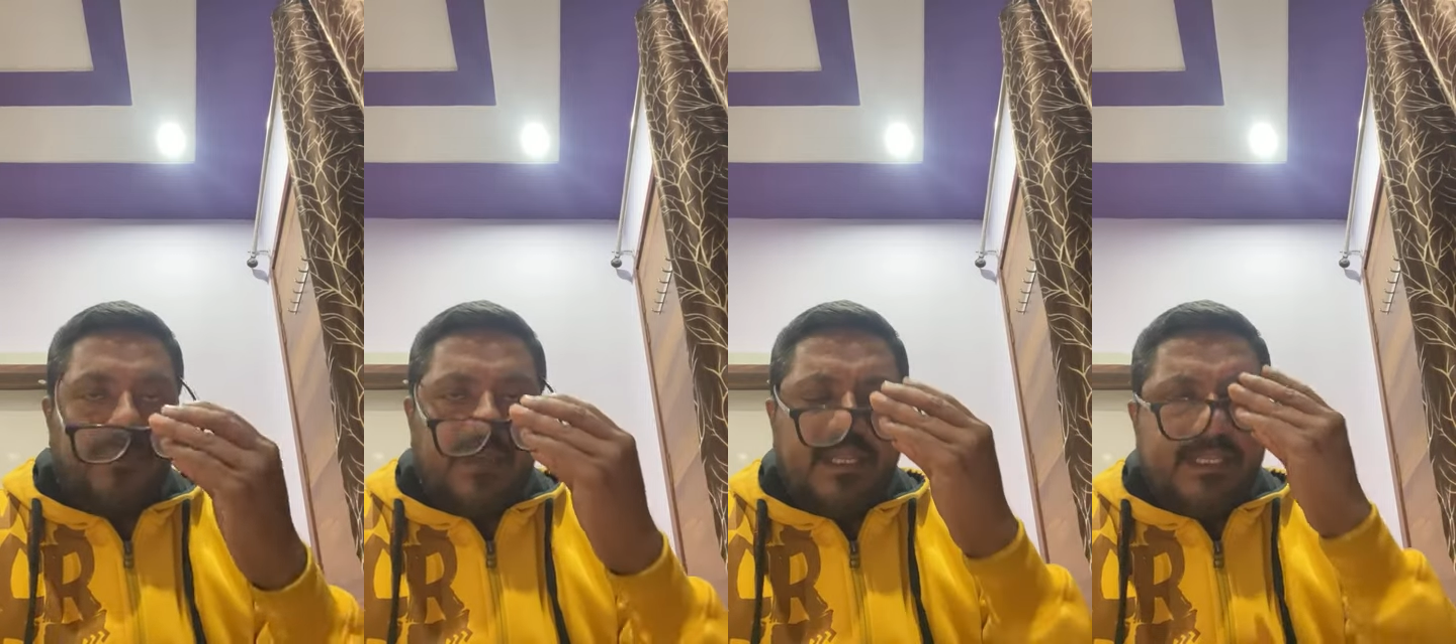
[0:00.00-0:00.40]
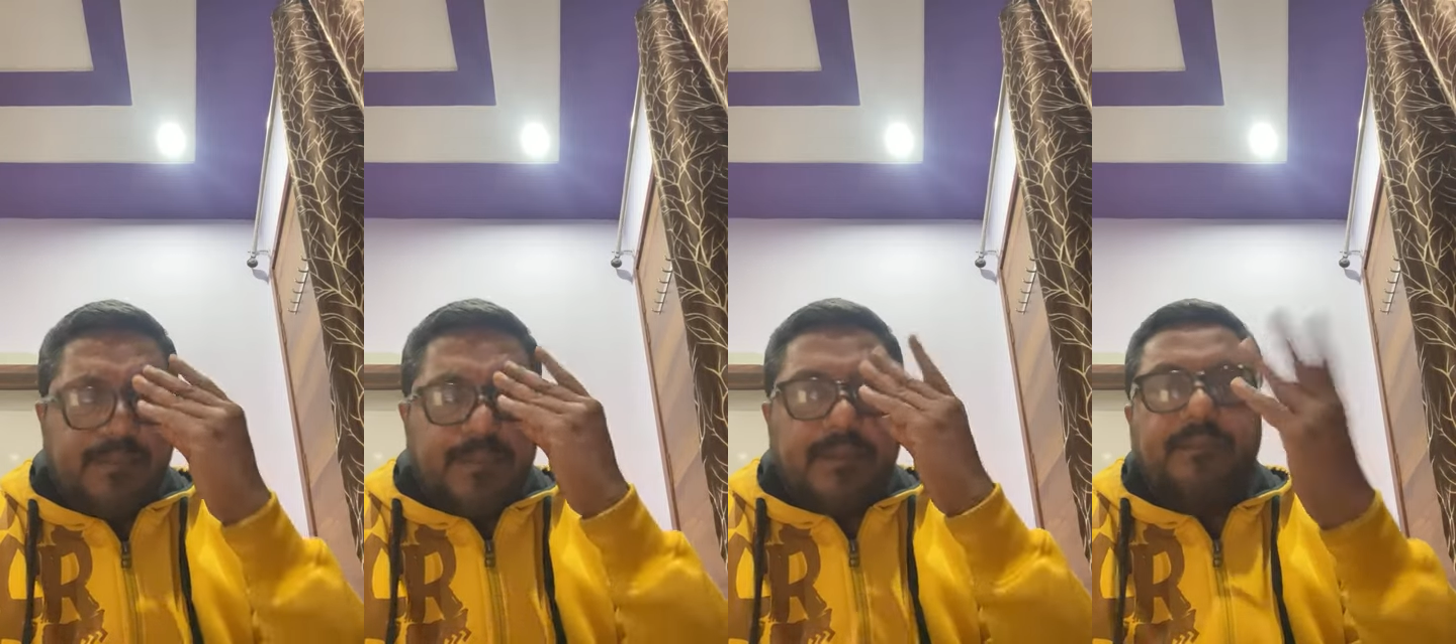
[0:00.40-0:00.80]
Very
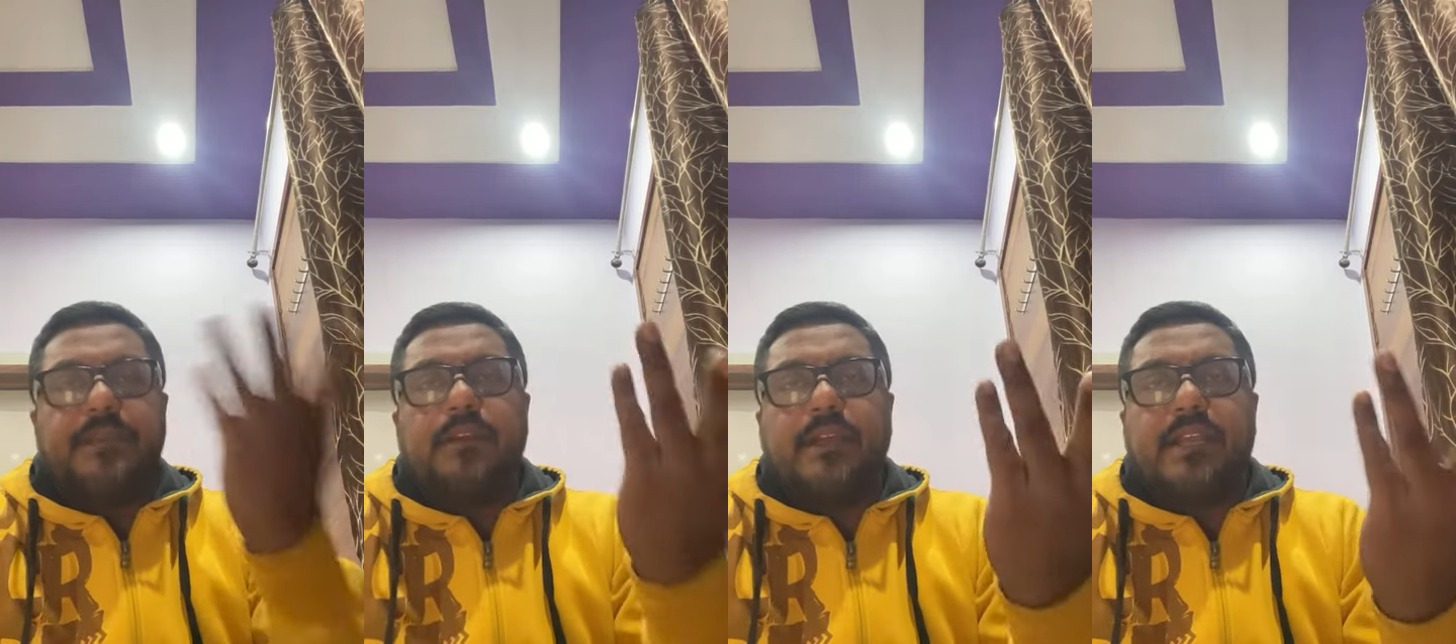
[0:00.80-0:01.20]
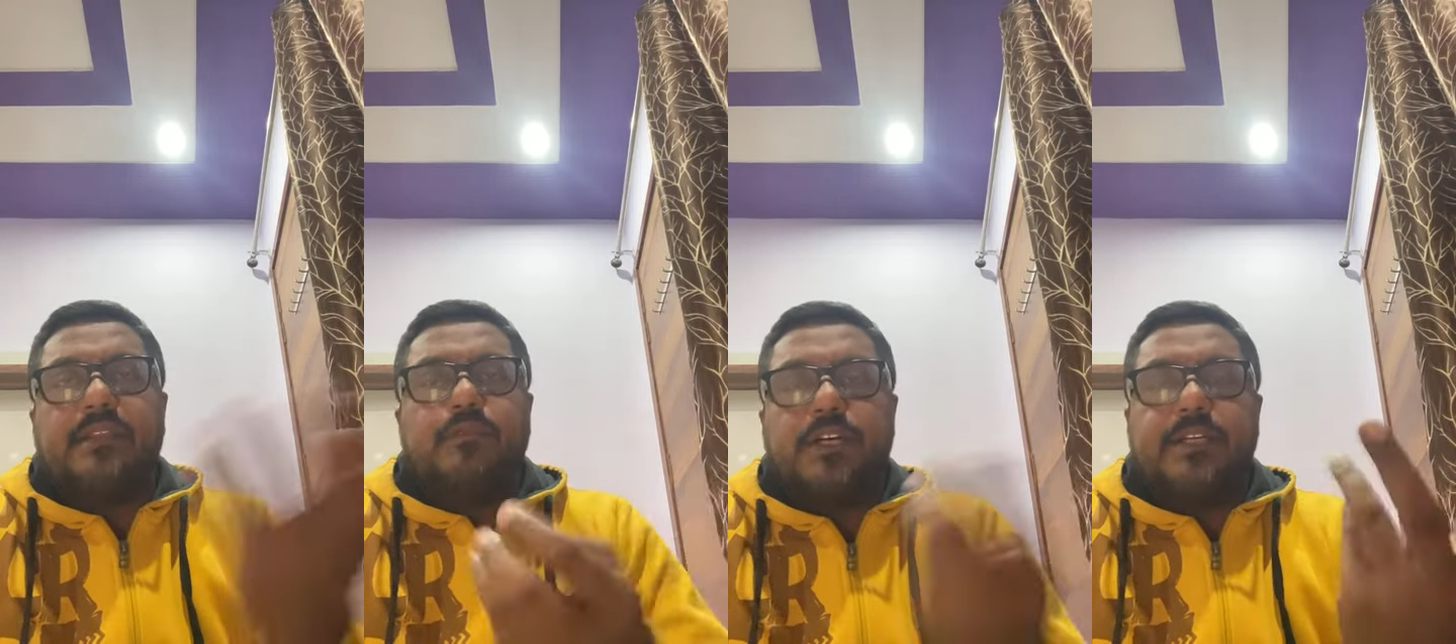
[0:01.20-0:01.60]
simple. Look at
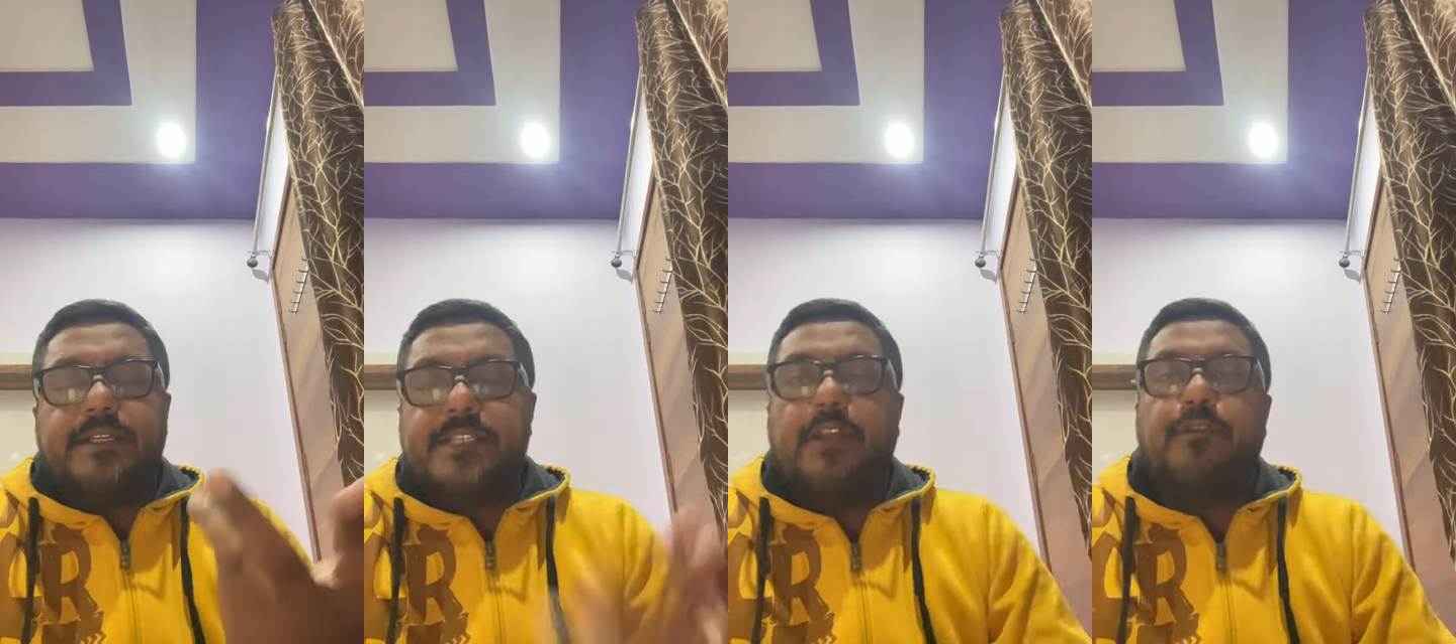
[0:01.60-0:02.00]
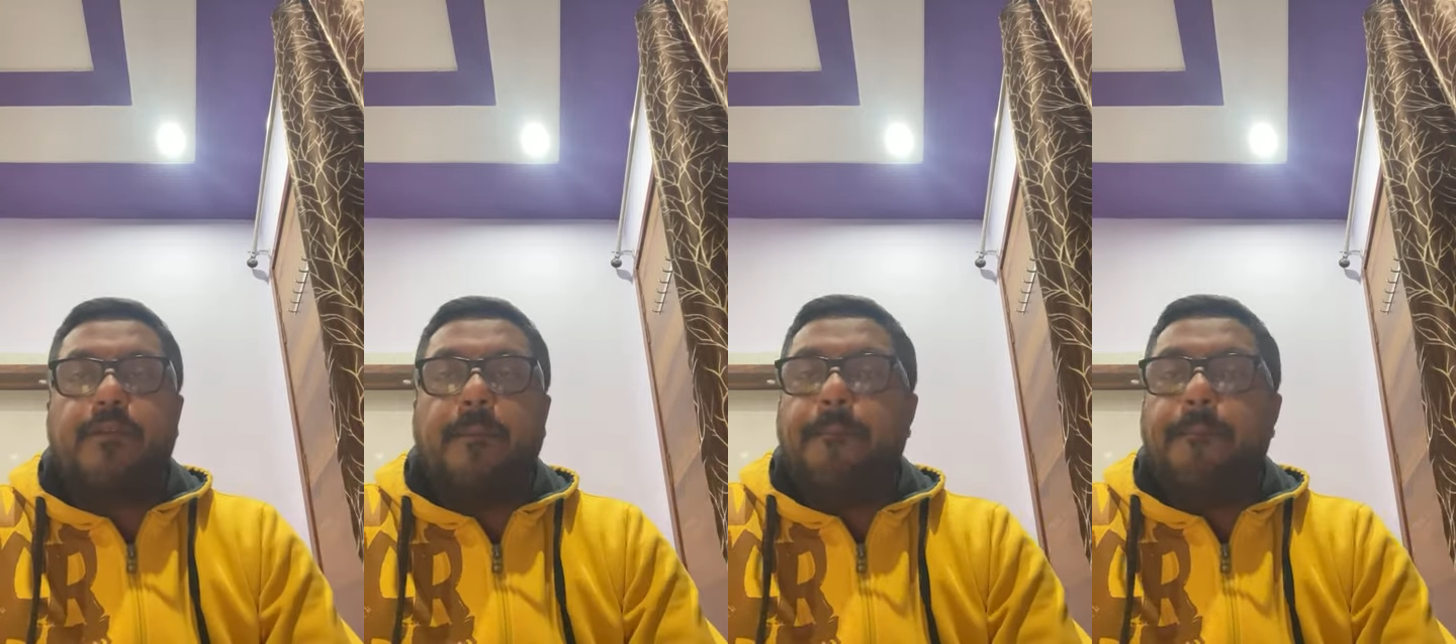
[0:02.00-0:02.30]
the word itself.